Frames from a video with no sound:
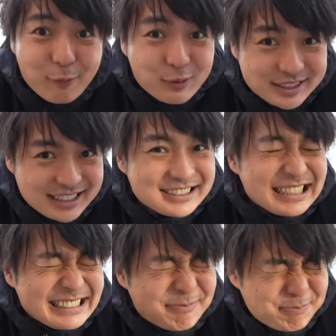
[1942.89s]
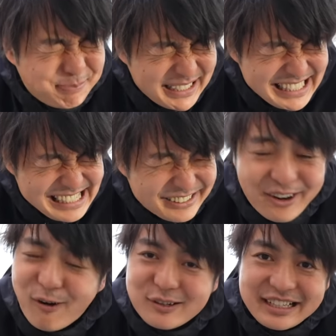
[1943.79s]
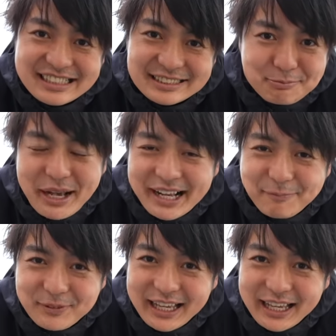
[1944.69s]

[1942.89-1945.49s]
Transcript: which is a big holiday in Japan,